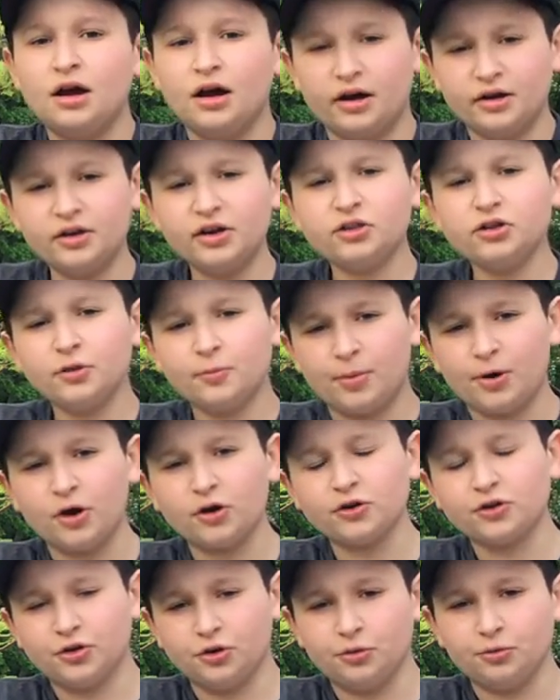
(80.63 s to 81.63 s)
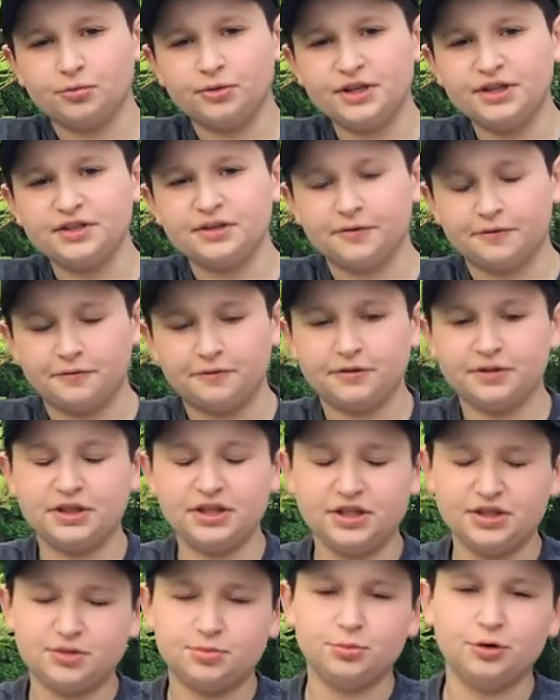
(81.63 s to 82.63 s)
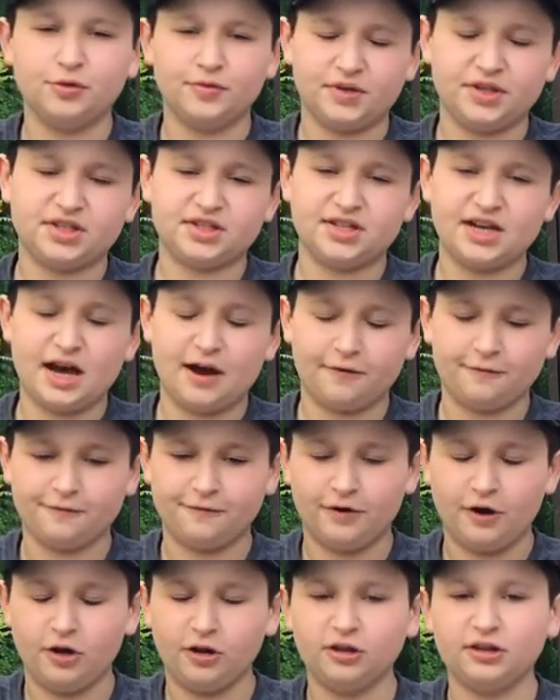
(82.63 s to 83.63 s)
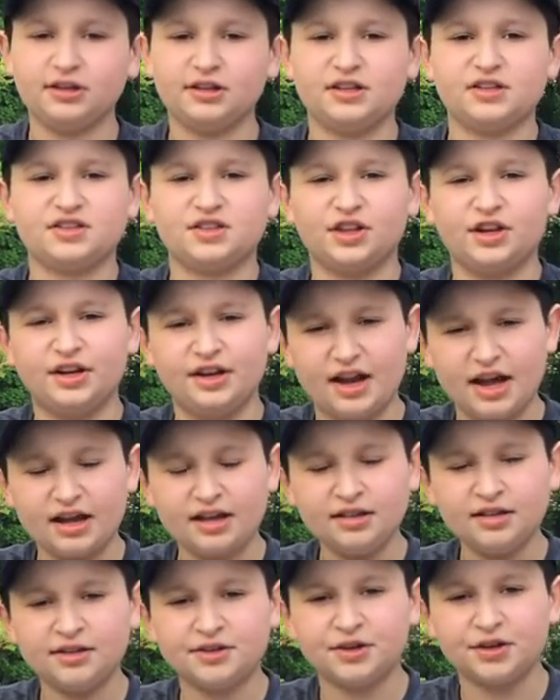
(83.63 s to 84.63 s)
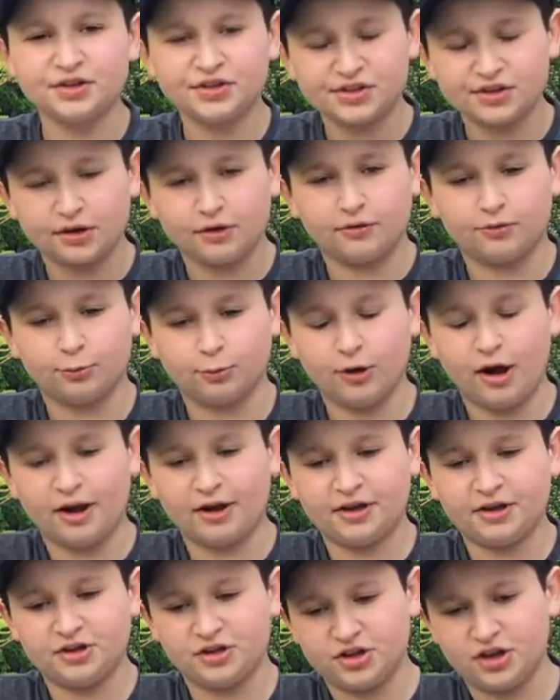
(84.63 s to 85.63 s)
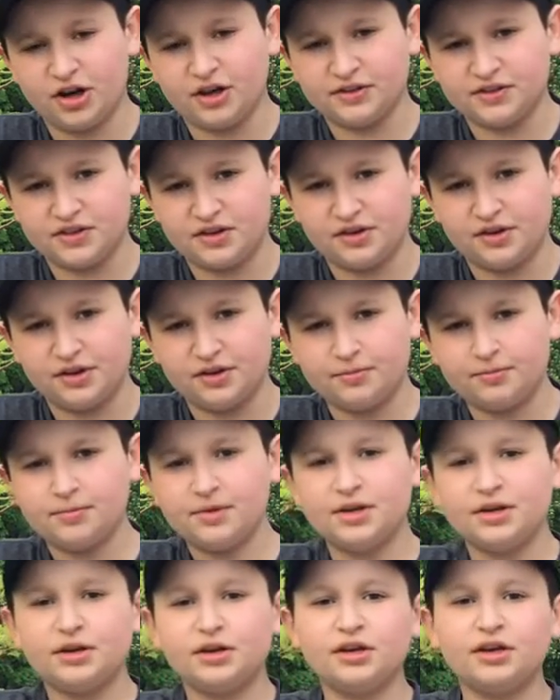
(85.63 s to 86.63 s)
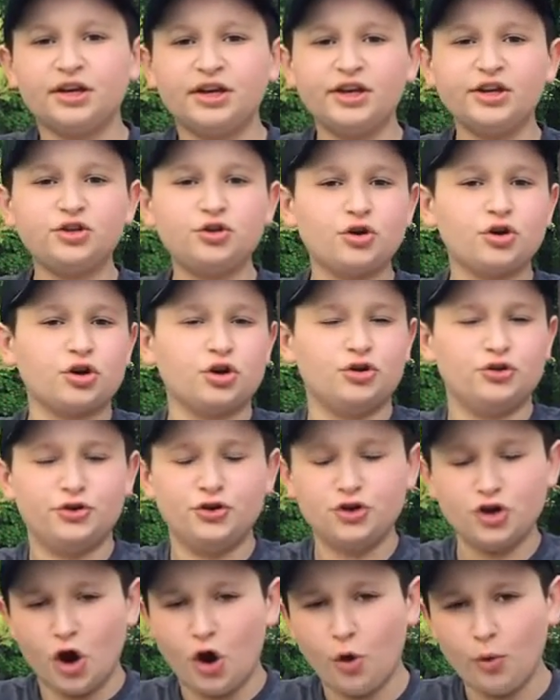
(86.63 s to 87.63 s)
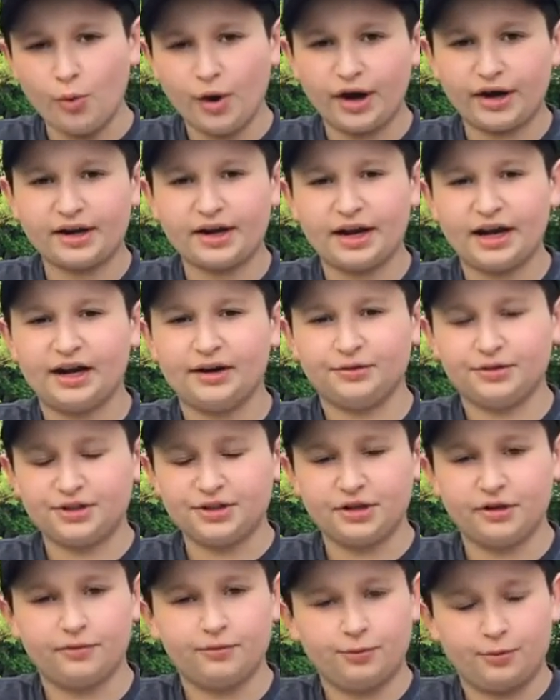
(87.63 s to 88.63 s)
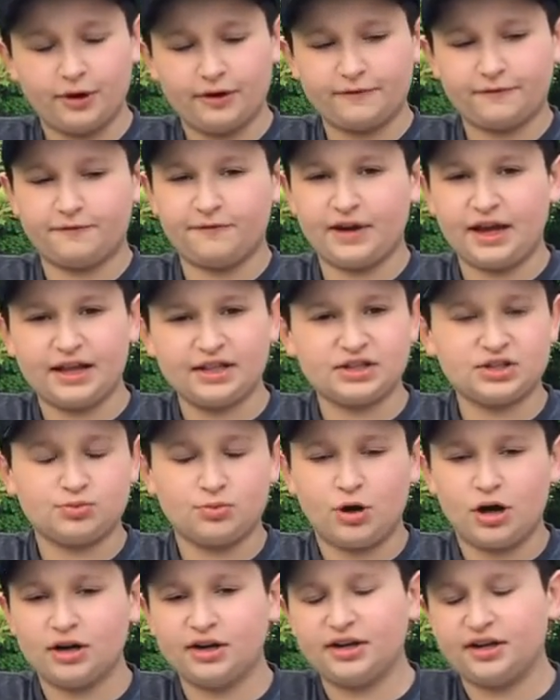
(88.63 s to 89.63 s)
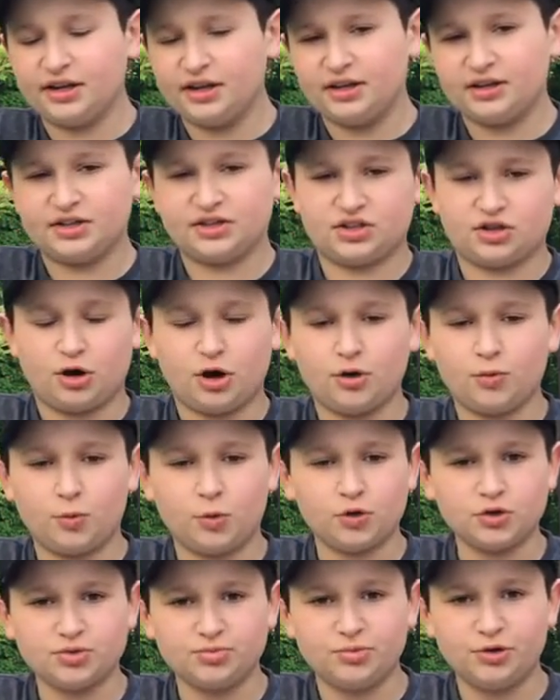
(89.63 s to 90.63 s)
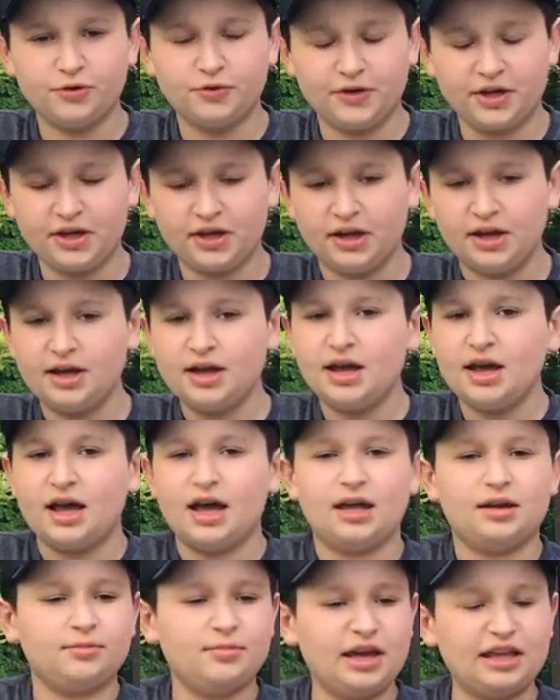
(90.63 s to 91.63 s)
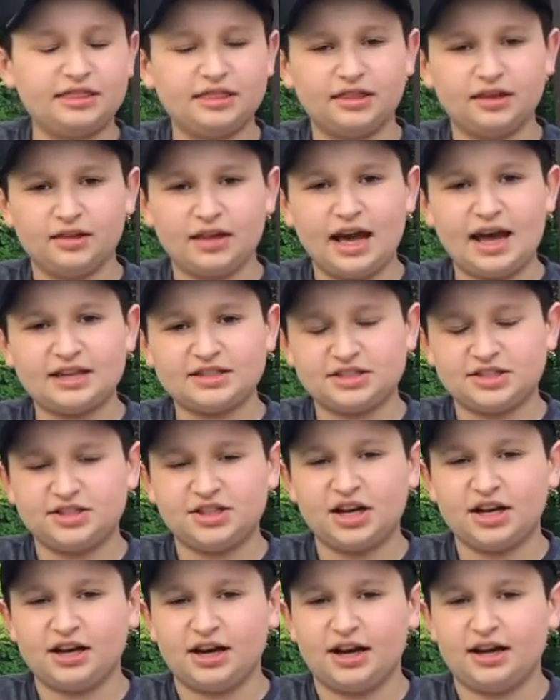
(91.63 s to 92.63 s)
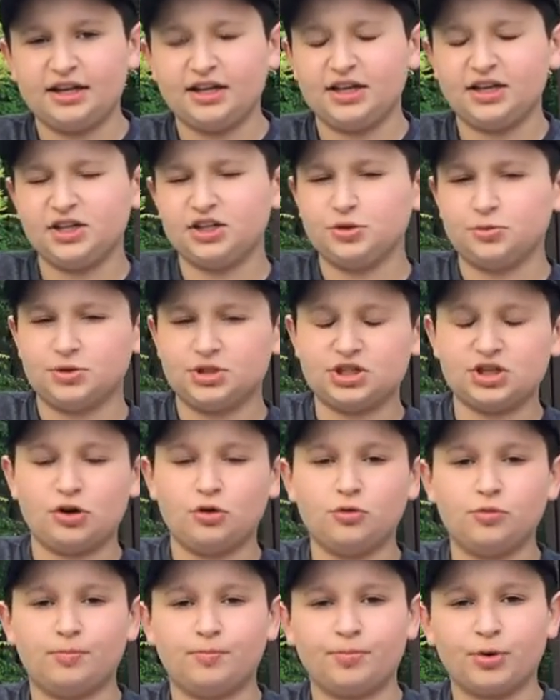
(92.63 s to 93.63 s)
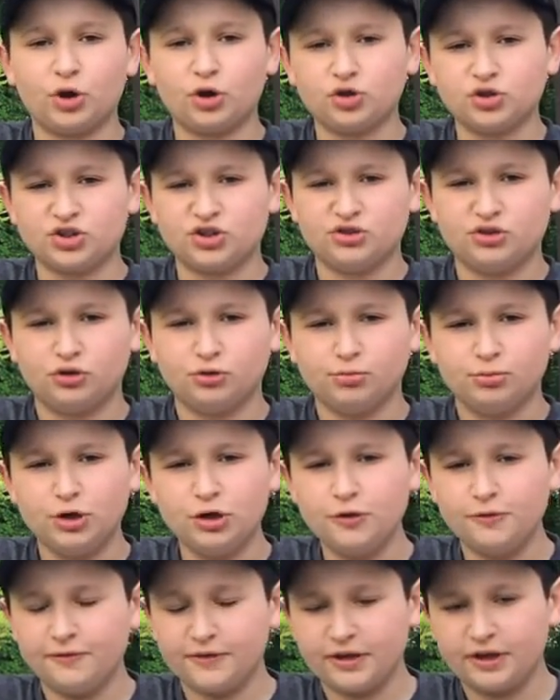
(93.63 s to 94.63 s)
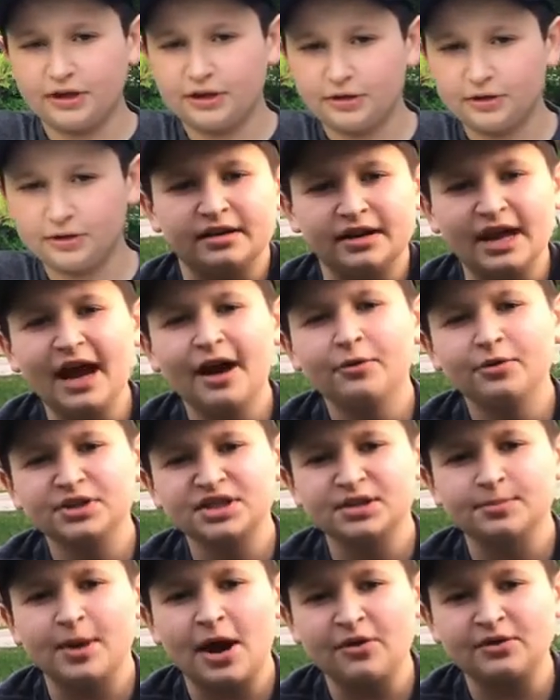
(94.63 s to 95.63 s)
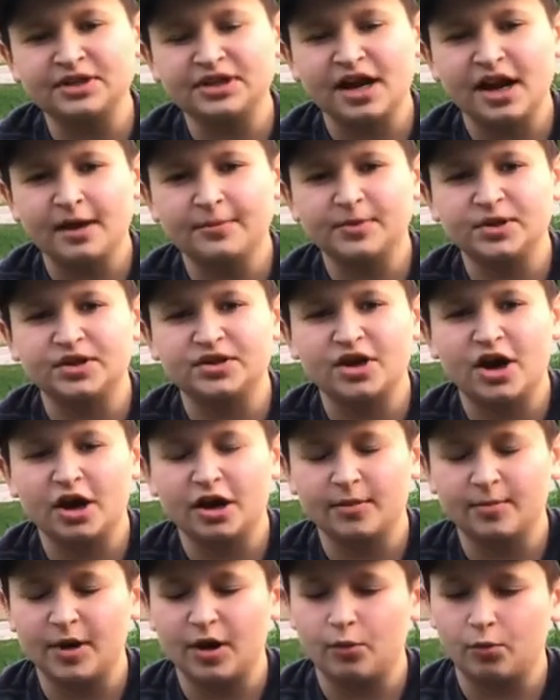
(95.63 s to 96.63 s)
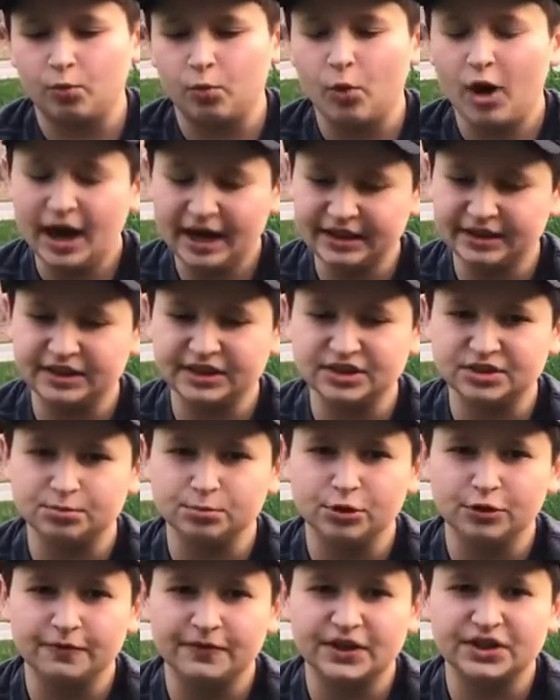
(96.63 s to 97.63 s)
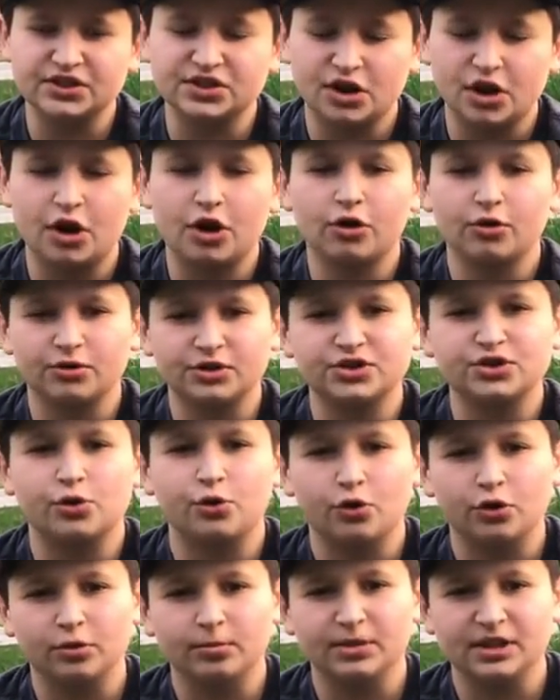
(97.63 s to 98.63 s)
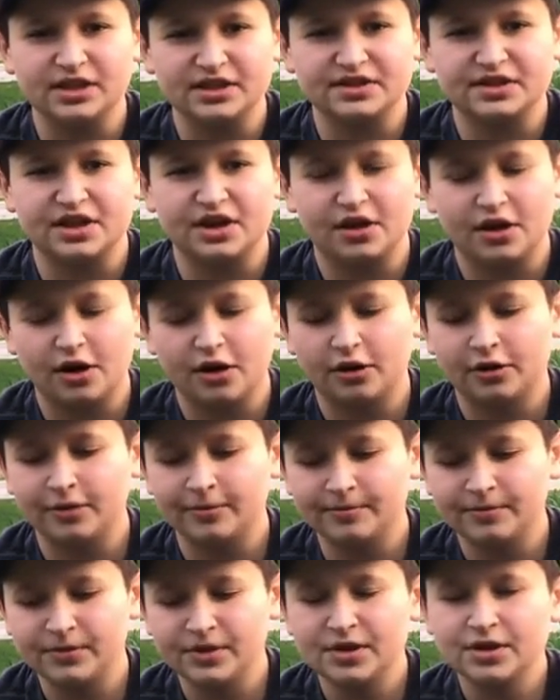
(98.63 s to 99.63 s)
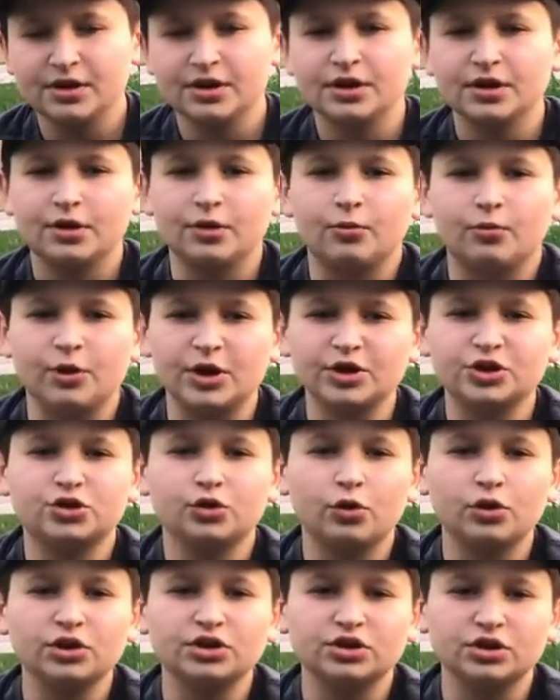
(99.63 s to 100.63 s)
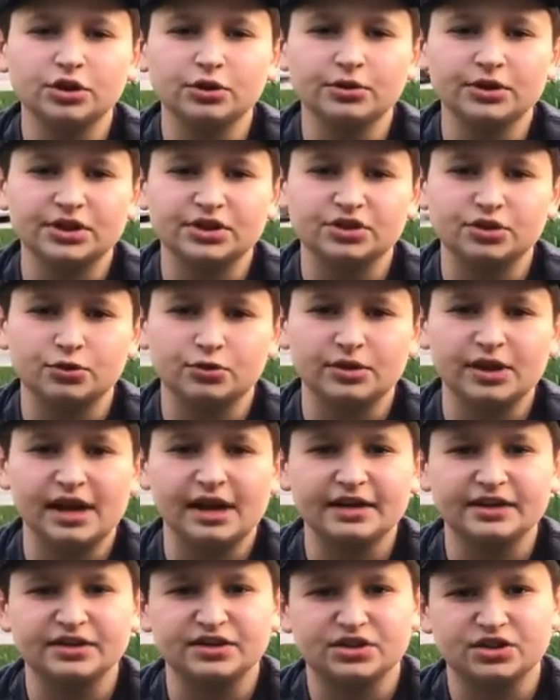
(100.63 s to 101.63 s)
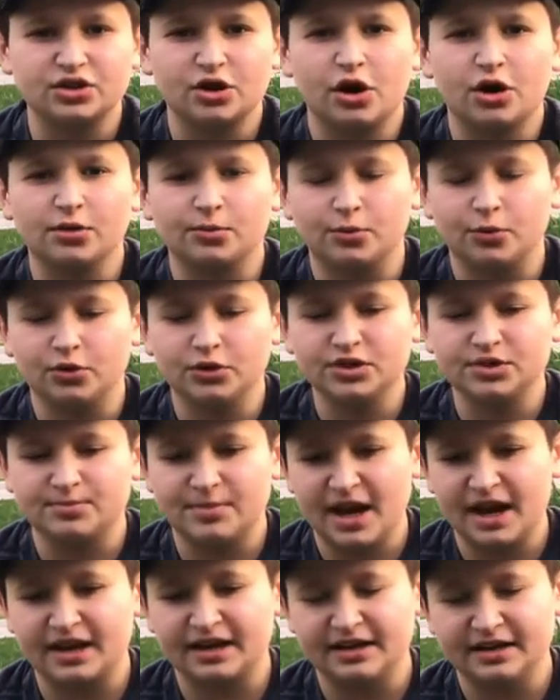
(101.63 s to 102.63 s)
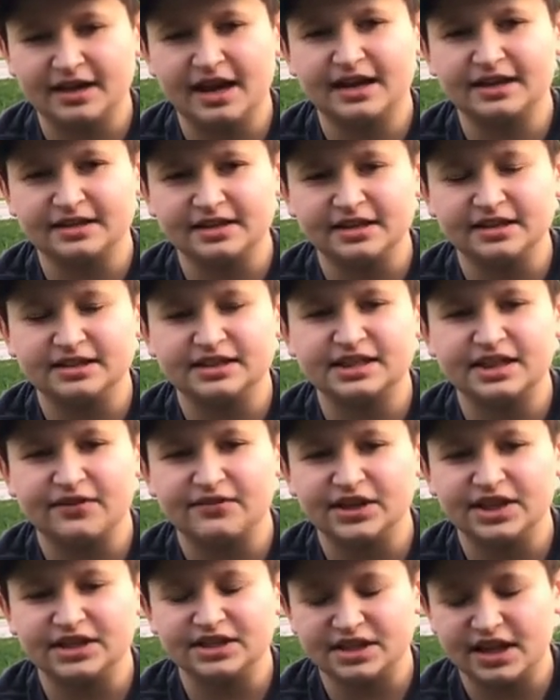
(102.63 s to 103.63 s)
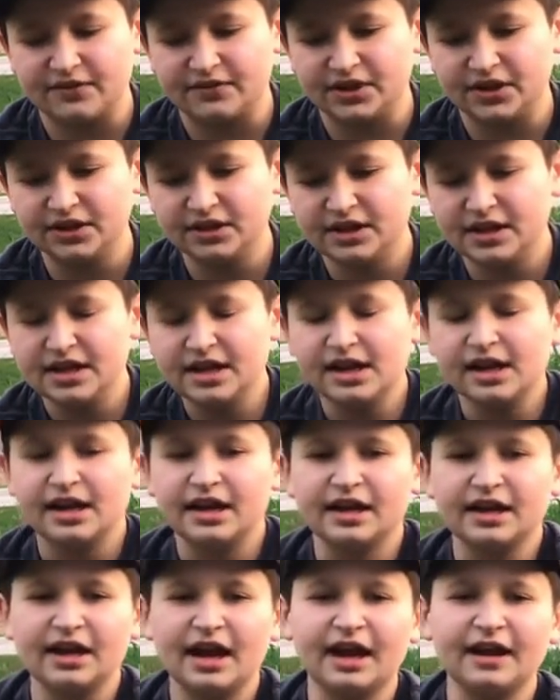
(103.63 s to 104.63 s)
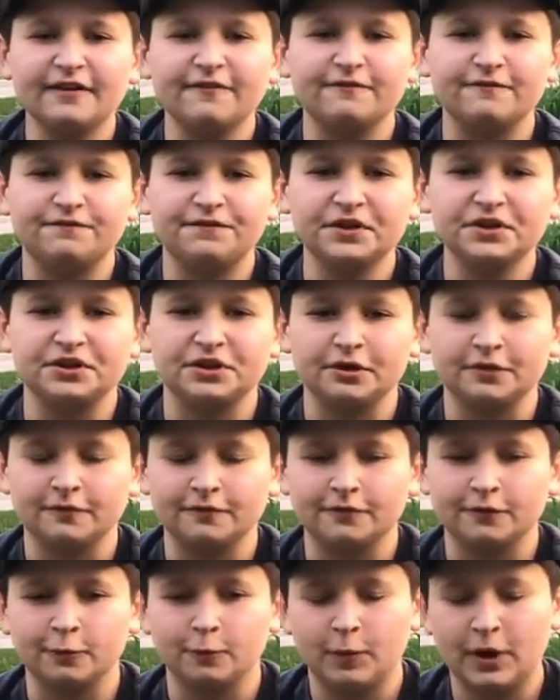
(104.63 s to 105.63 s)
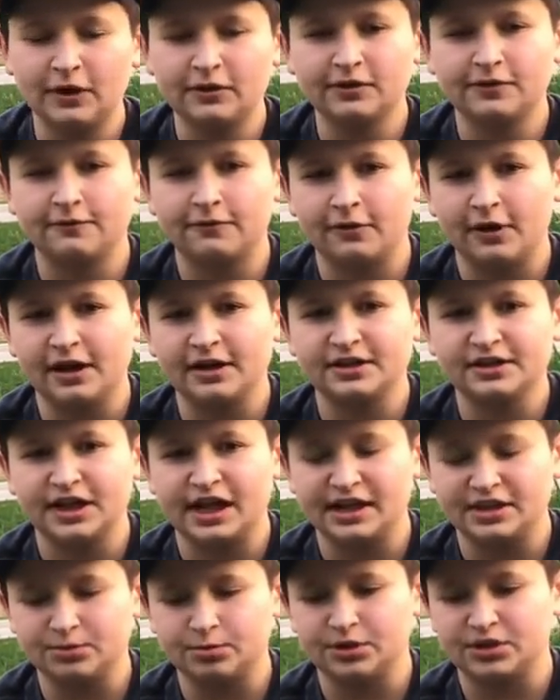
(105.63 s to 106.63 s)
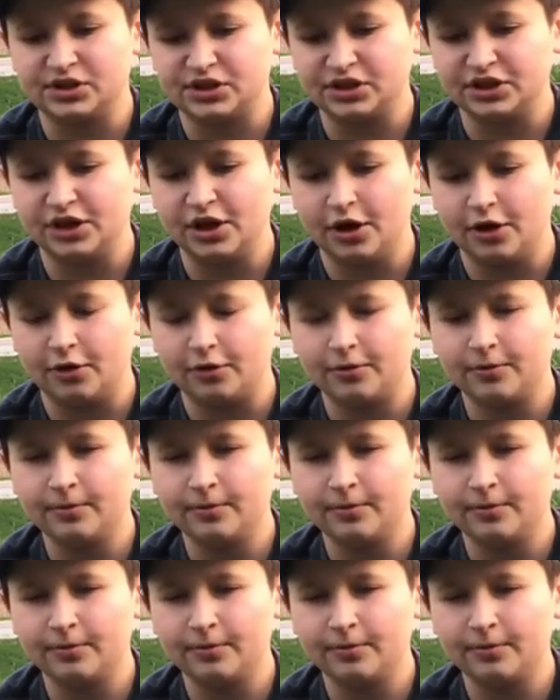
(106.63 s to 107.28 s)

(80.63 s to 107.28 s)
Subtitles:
Another partial reason for these movies' downfall is the negligence of Rian Johnson. He took no account of what fans wanted in a Star Wars movie and made The Last Jedi into his own personal movie. Now it's about time to talk about why these movies are as horrible as they are. When George Lucas created Star Wars back in 1977, he had a vision for where the franchise was to go.